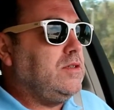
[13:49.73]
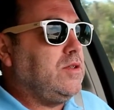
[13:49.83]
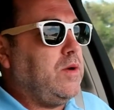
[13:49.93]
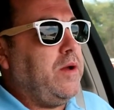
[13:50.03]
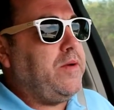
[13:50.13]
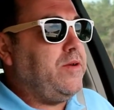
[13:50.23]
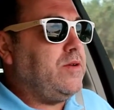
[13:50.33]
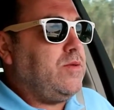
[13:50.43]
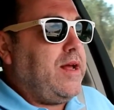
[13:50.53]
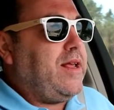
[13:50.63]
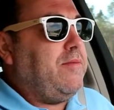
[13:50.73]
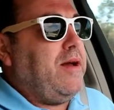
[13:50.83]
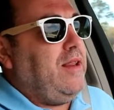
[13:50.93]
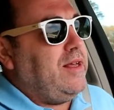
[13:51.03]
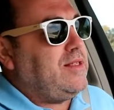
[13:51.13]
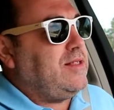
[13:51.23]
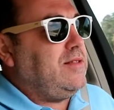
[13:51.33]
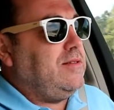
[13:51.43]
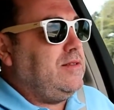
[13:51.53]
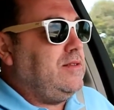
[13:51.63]
So what I would do is when I get my list,
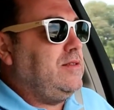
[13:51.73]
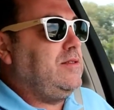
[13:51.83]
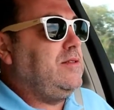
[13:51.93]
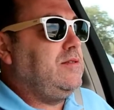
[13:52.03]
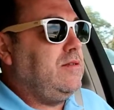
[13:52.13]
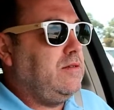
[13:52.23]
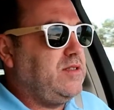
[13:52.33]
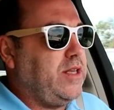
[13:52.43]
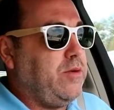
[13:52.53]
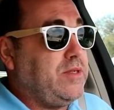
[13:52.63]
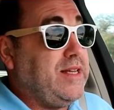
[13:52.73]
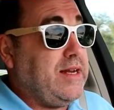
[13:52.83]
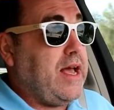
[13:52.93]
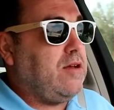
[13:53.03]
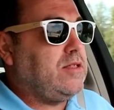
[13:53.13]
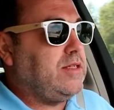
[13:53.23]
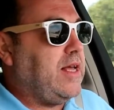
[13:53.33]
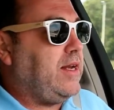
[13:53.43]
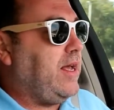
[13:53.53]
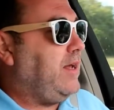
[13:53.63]
say there were 10 houses
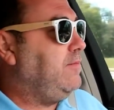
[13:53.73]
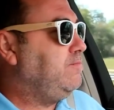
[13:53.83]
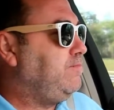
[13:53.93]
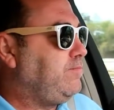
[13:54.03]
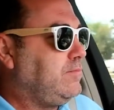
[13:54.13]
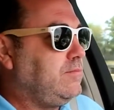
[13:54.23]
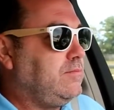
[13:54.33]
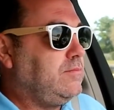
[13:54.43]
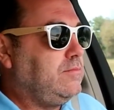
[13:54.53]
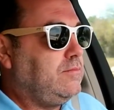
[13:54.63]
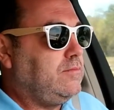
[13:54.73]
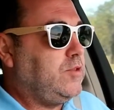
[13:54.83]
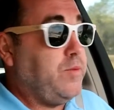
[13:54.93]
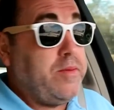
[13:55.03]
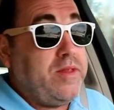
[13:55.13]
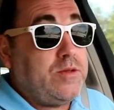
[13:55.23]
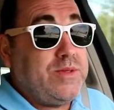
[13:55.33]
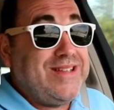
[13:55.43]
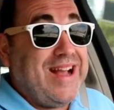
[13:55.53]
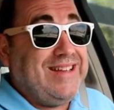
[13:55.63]
that day. Remember, this
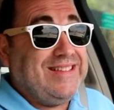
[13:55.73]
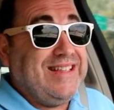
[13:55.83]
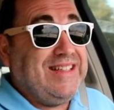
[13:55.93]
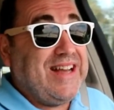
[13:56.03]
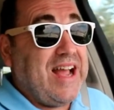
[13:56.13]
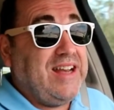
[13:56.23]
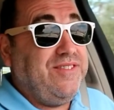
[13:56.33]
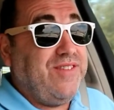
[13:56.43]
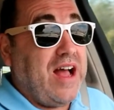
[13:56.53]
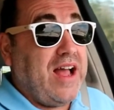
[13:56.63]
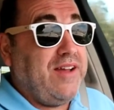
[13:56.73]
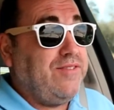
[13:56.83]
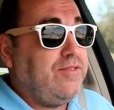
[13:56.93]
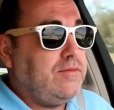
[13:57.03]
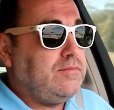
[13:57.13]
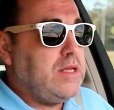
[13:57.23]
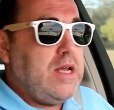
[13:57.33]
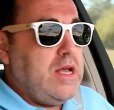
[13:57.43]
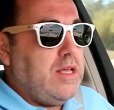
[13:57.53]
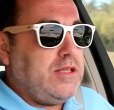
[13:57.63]
was 1995.
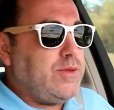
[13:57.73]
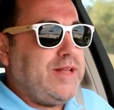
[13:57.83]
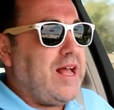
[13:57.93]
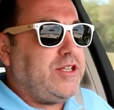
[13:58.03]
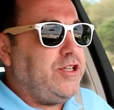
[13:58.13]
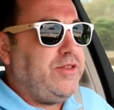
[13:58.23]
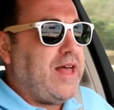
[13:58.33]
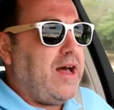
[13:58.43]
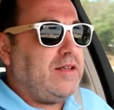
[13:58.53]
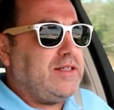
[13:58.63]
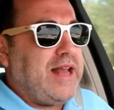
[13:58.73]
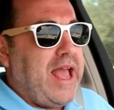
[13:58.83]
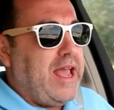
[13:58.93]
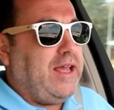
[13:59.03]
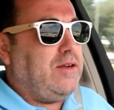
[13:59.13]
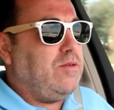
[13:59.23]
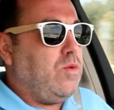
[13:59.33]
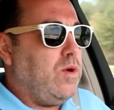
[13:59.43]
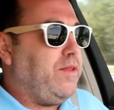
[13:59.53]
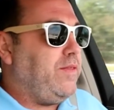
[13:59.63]
This was not 2008
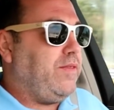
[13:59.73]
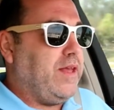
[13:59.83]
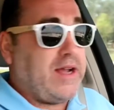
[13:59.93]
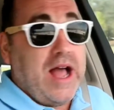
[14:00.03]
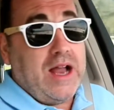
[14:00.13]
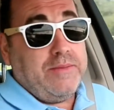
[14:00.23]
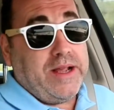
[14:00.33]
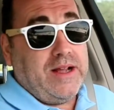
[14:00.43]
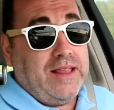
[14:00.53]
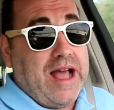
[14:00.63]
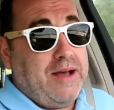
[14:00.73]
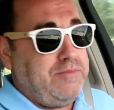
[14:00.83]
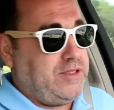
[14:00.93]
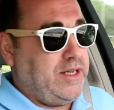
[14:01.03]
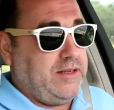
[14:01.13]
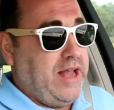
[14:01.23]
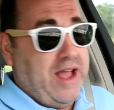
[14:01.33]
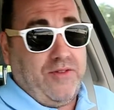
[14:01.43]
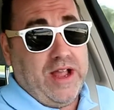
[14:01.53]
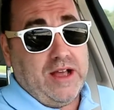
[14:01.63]
when the economy collapsed and
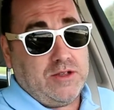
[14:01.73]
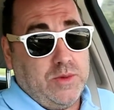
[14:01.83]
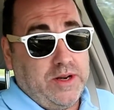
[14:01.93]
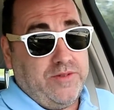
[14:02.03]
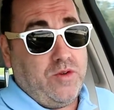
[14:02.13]
every house went into